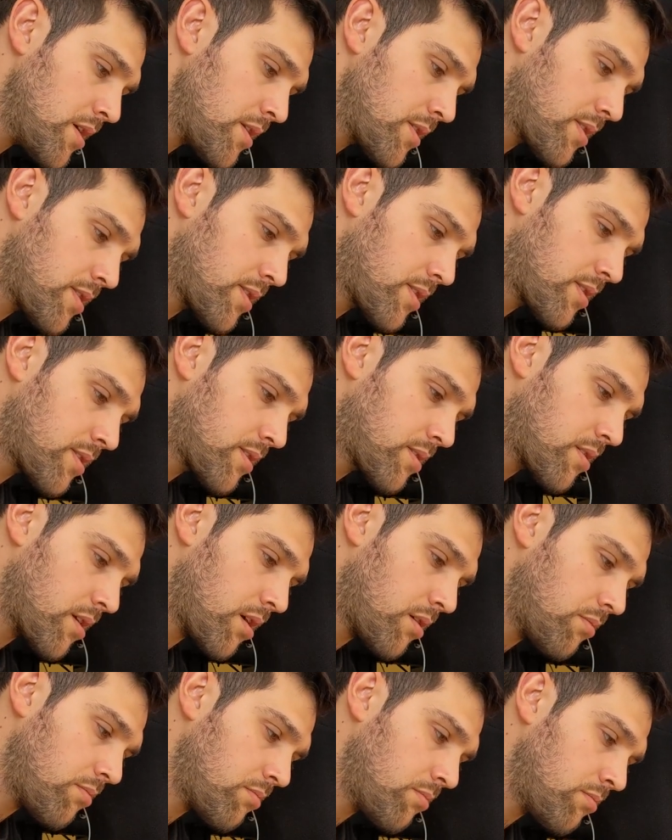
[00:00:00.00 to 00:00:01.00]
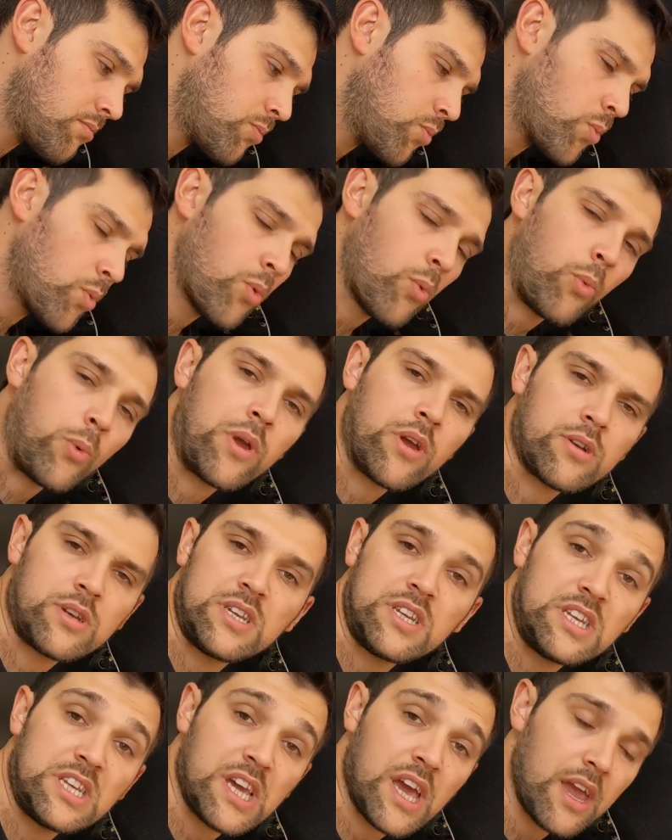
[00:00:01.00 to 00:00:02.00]
some weird
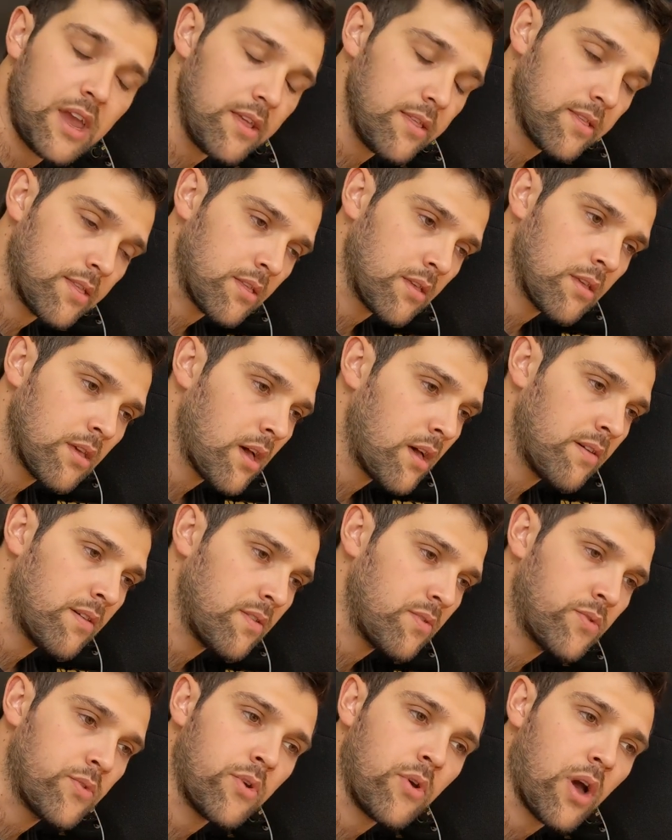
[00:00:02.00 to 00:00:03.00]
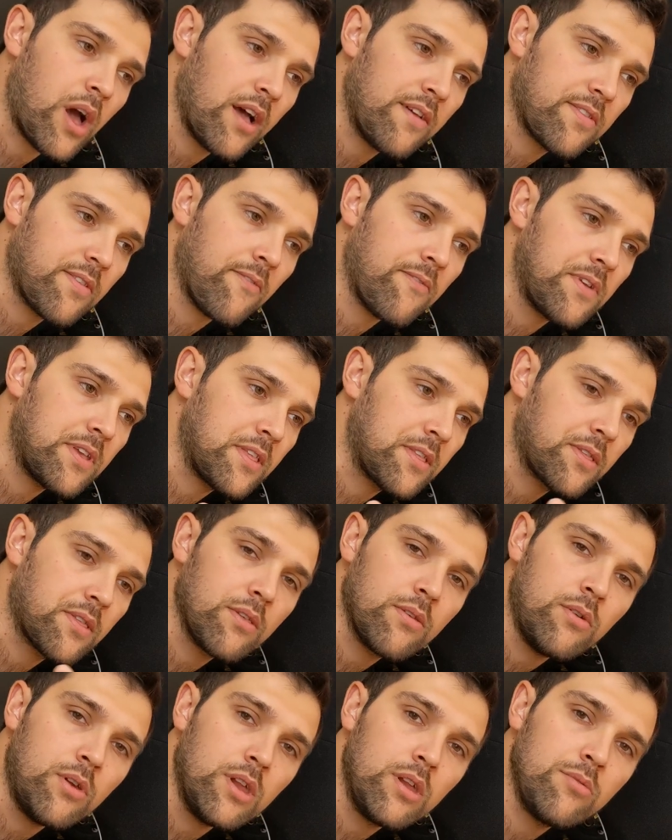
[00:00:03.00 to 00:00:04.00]
details, to have something
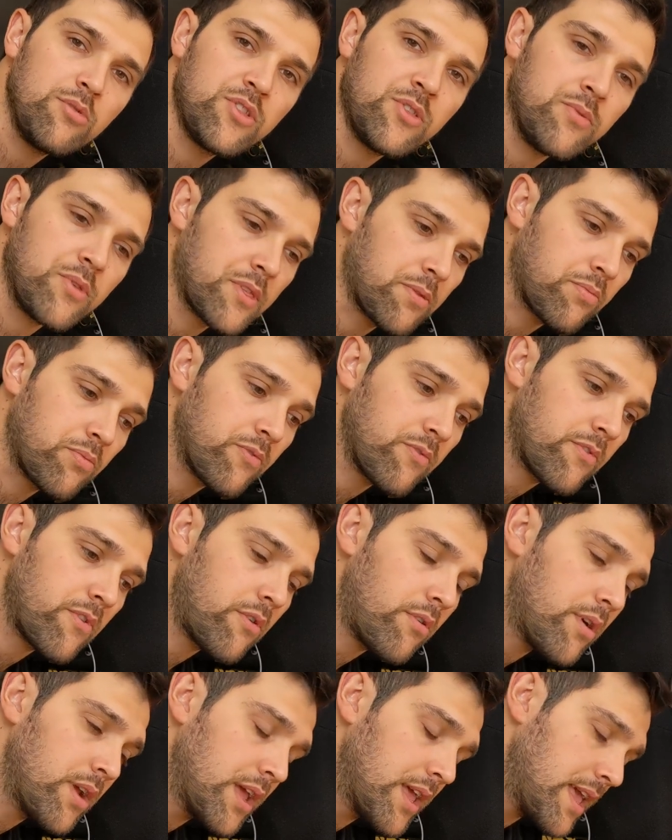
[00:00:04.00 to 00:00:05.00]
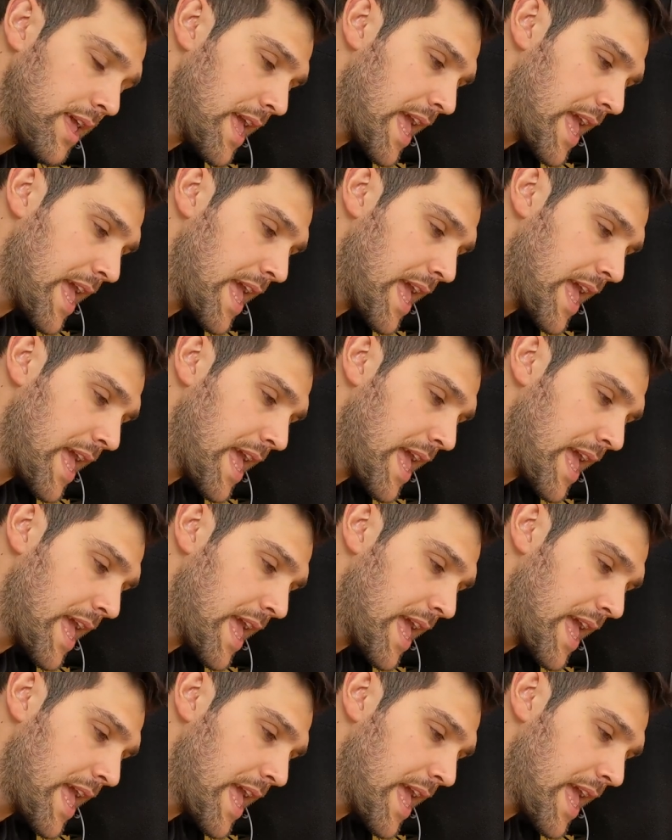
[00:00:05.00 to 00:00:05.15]
a little bit smoother.